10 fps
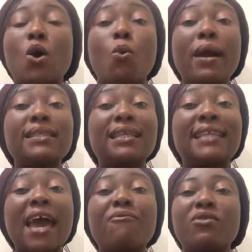When the
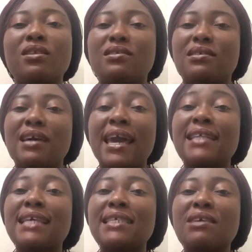devil
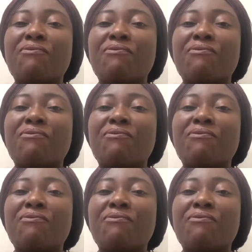enters a